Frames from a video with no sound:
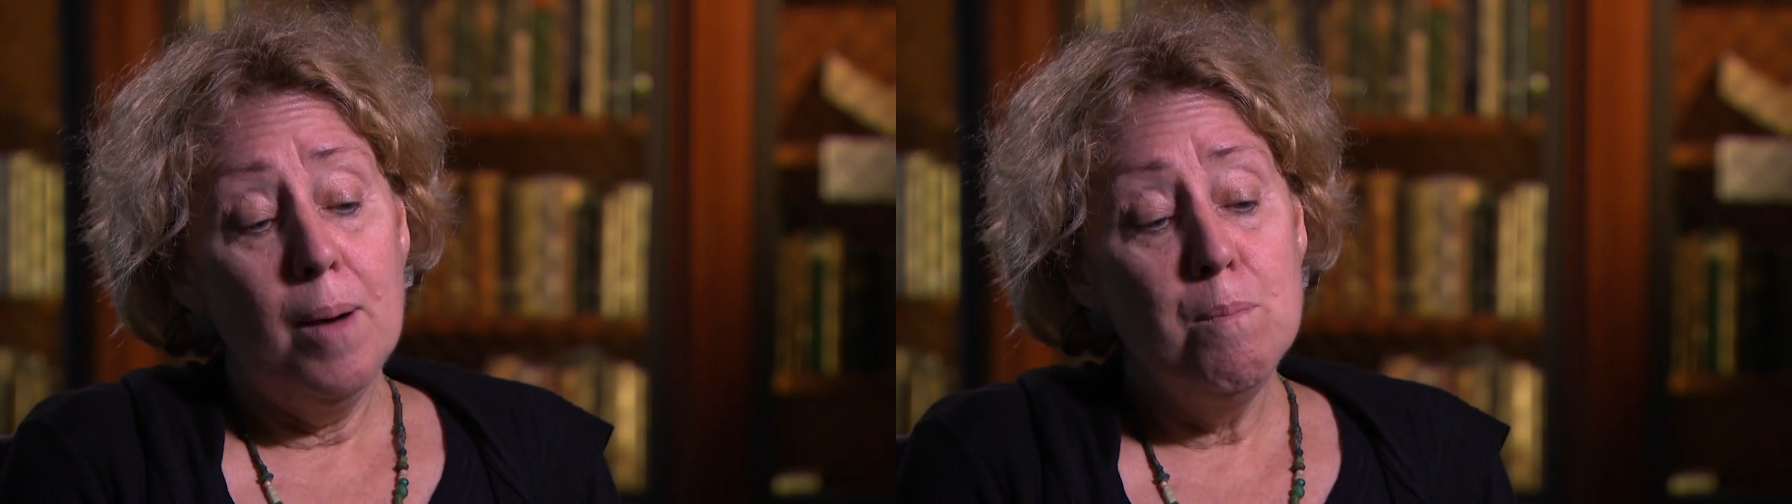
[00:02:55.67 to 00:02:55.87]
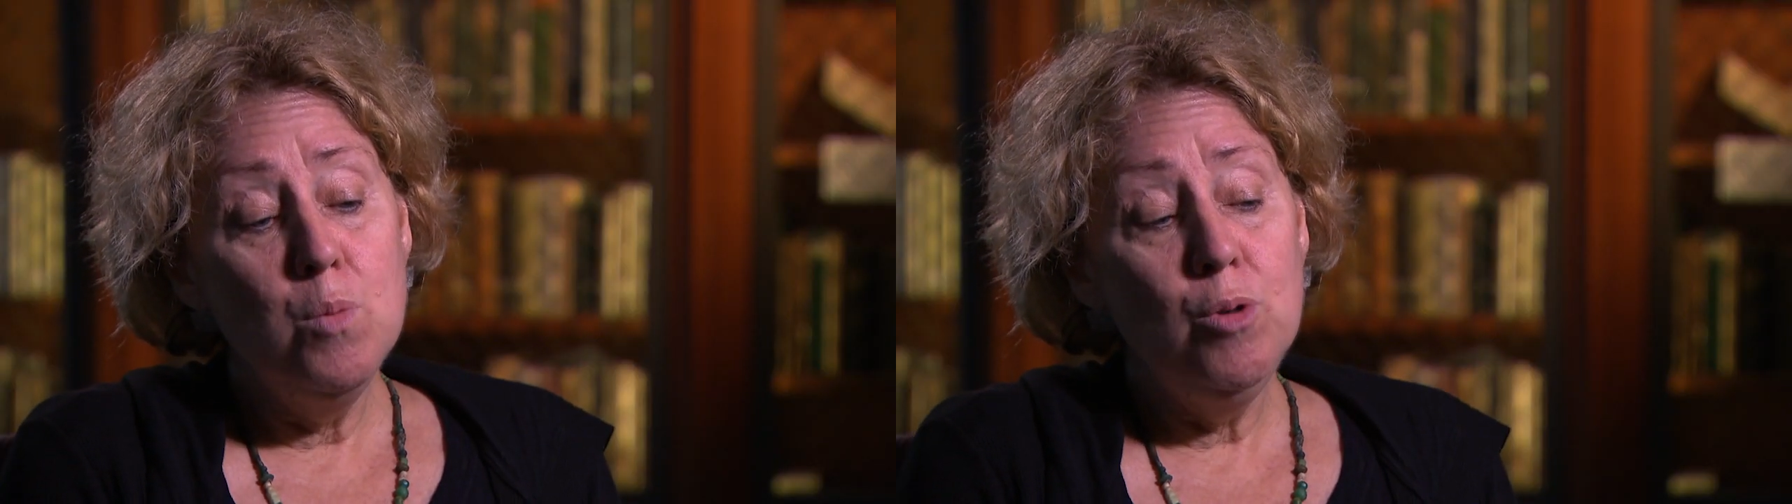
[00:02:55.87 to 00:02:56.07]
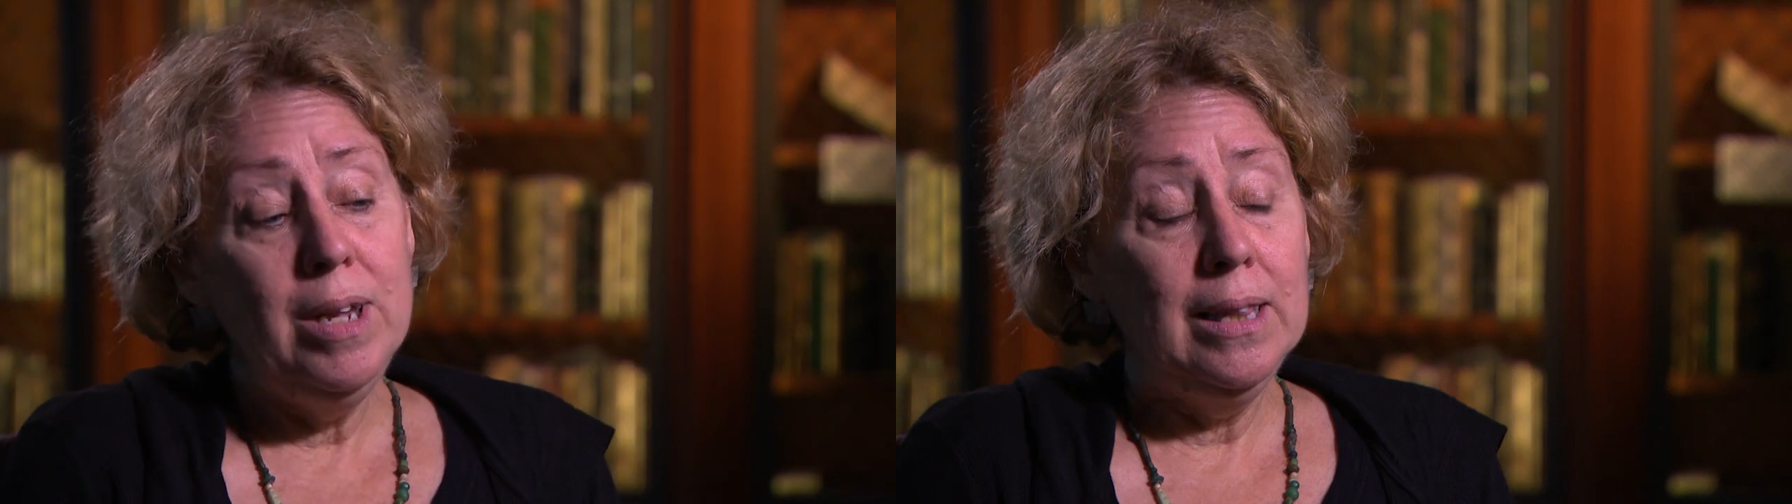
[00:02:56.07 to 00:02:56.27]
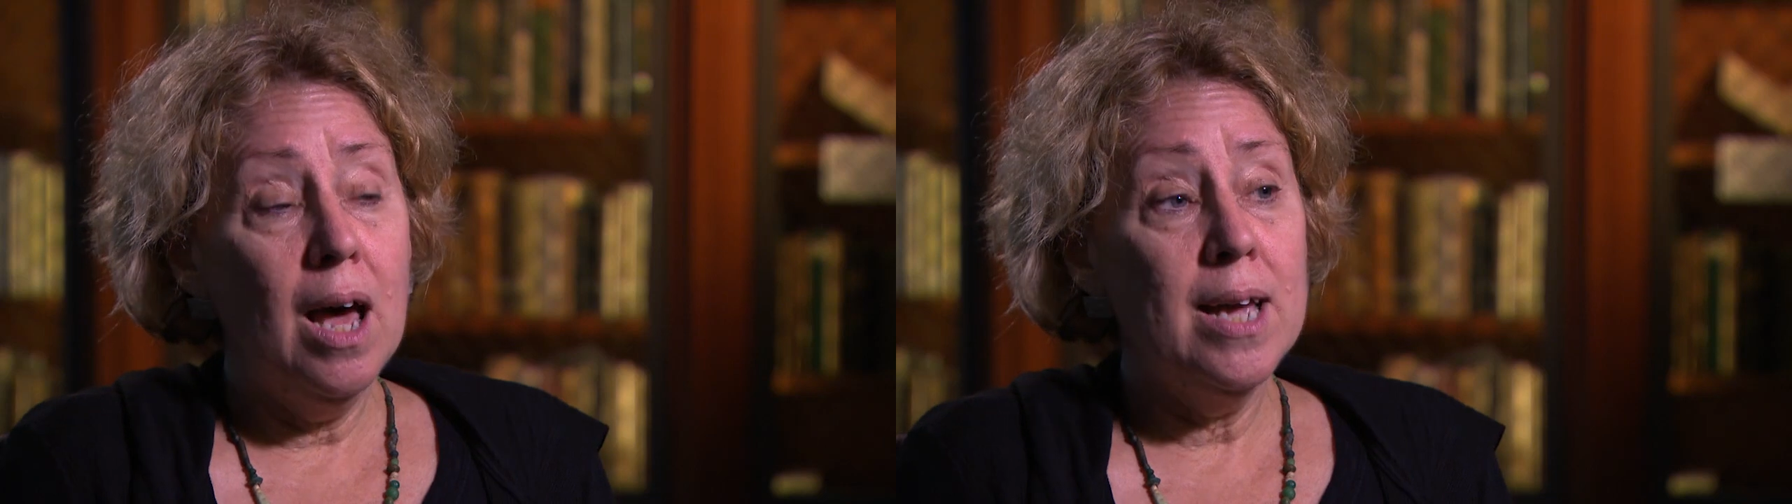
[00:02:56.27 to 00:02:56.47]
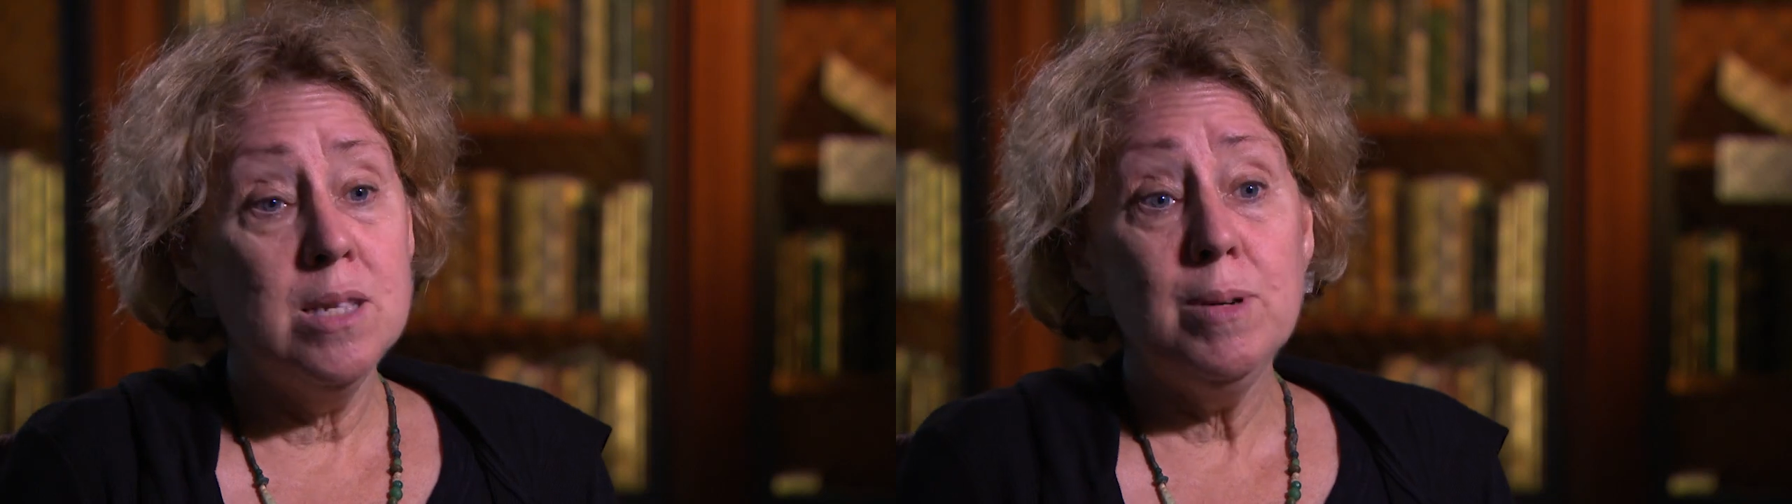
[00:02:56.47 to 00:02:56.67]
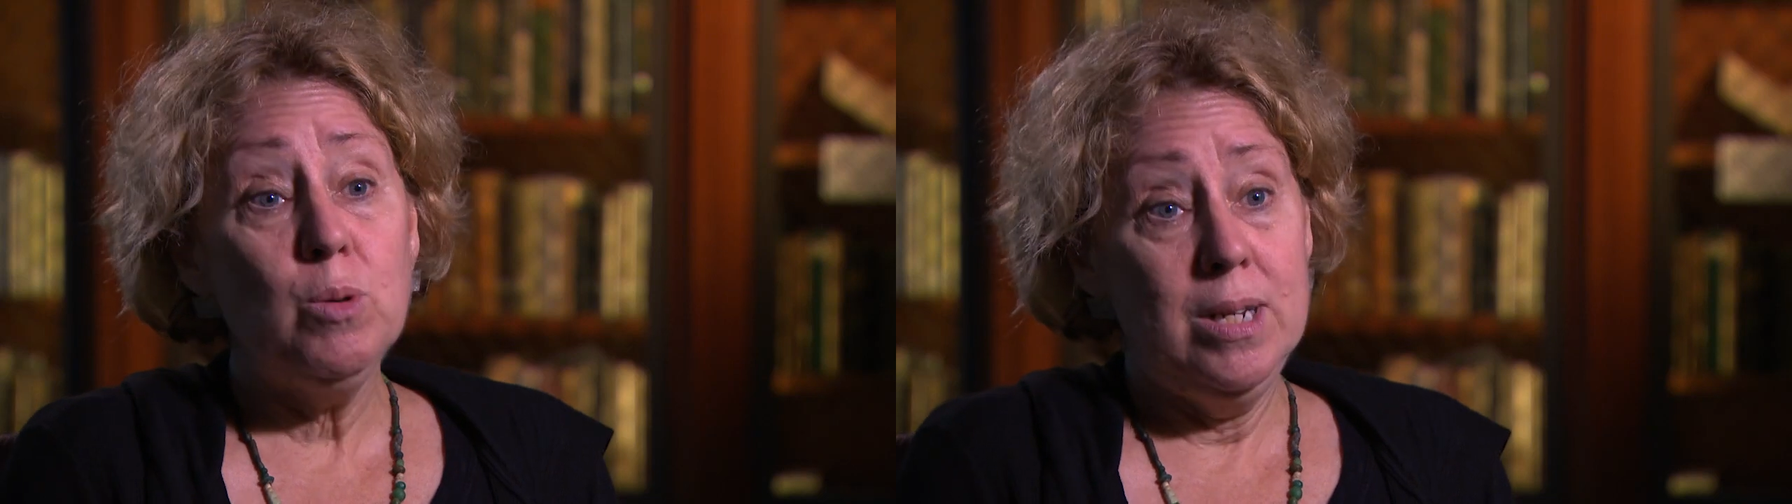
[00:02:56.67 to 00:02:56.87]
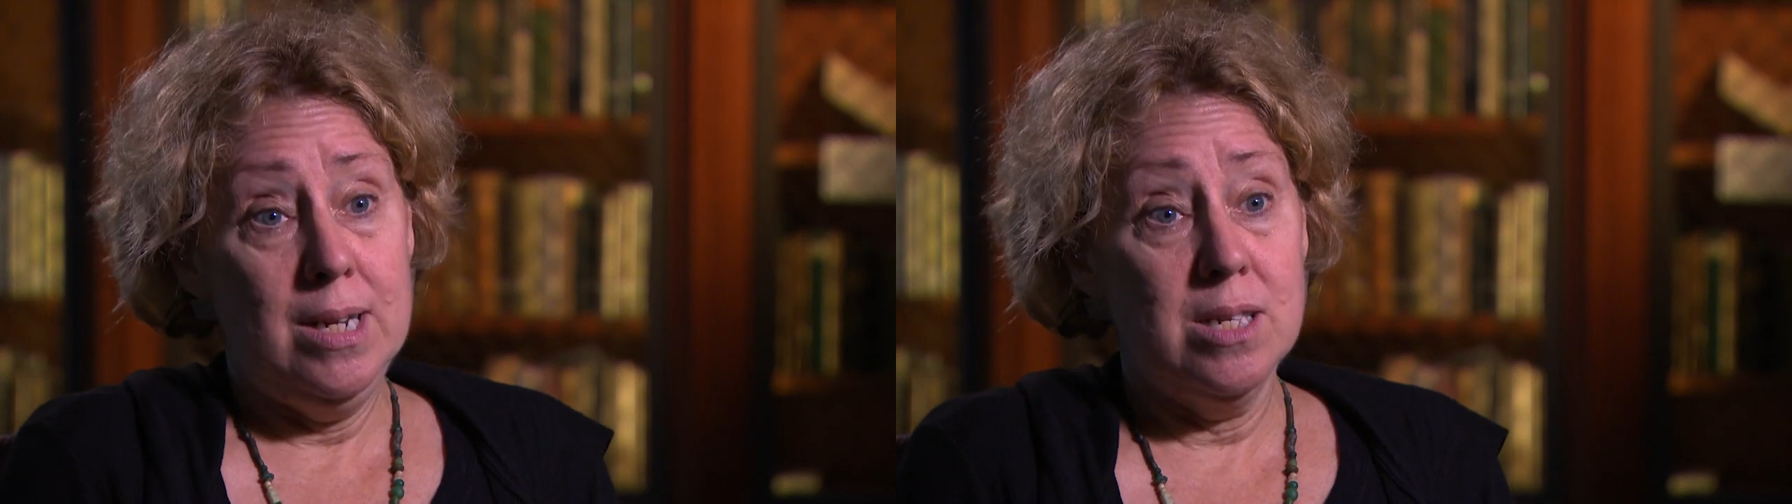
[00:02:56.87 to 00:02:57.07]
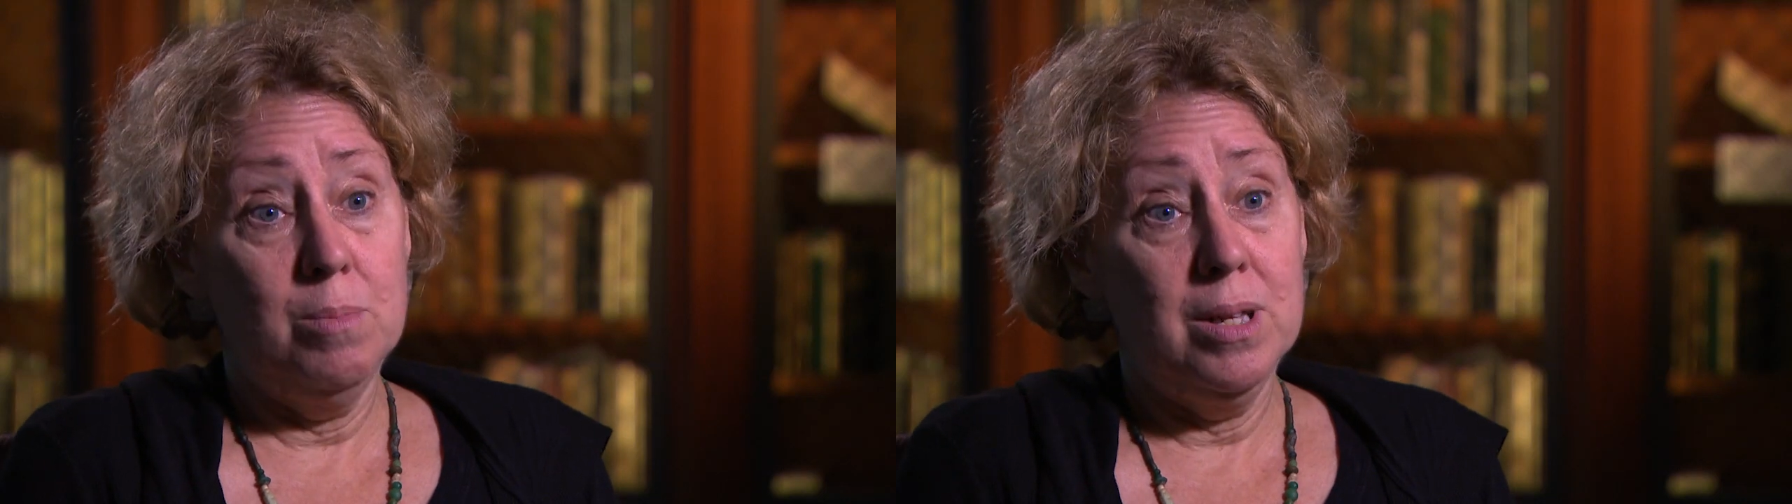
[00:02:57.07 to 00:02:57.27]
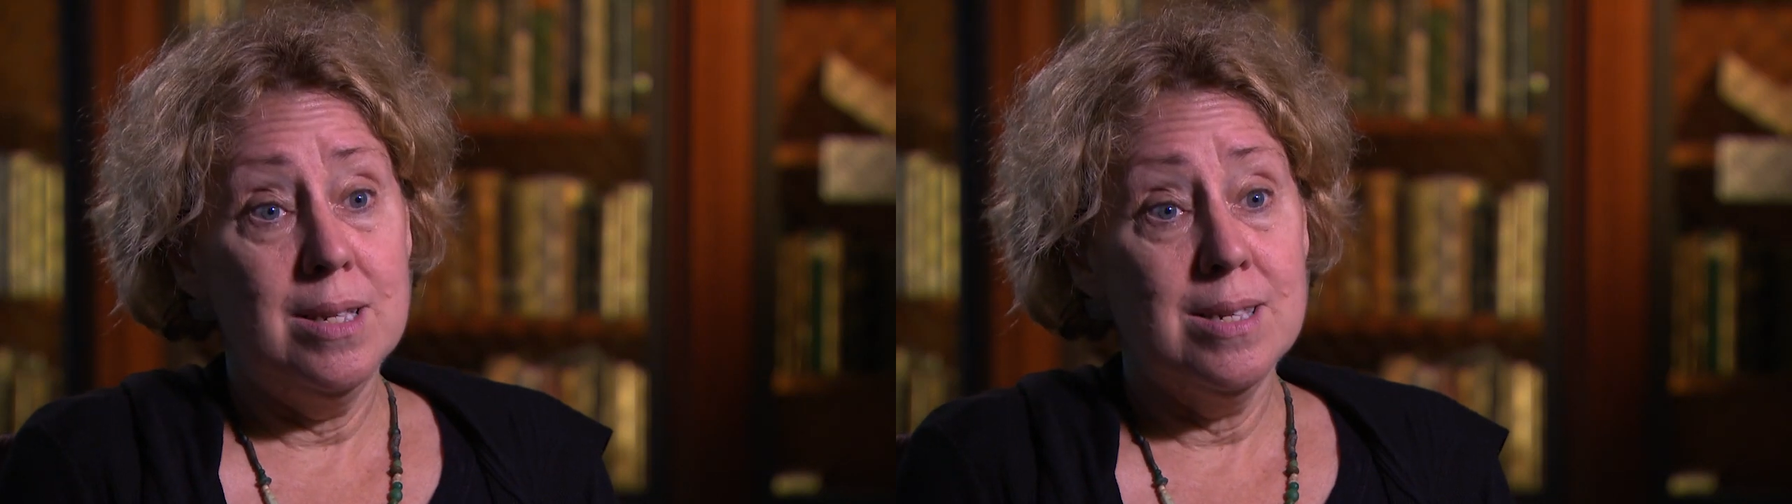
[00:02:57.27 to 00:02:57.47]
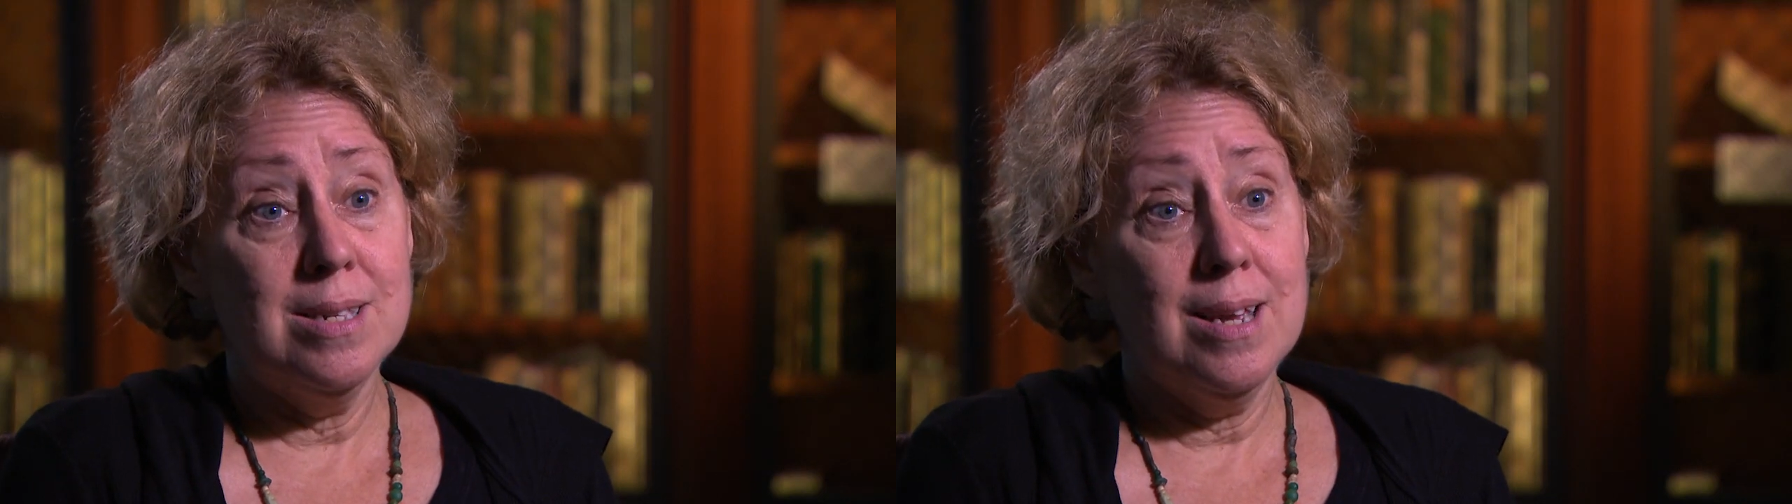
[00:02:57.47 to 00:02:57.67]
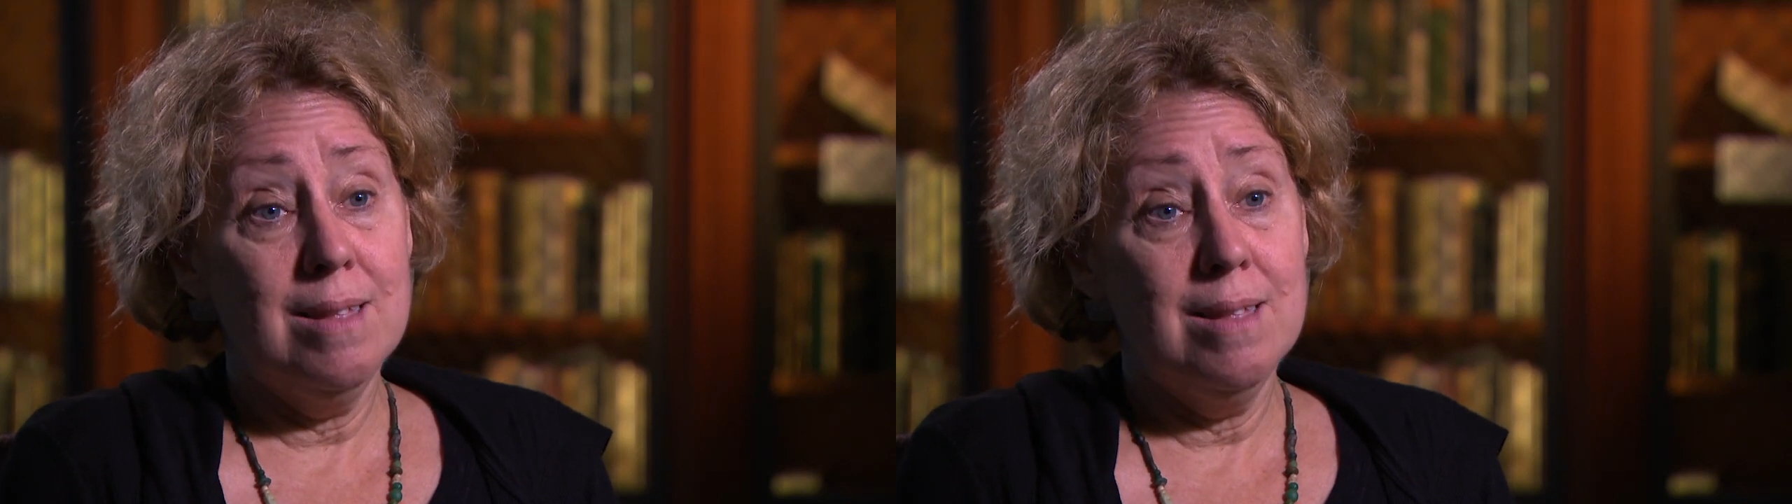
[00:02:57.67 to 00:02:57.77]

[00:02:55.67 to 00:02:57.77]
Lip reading: moving lines between disciplines.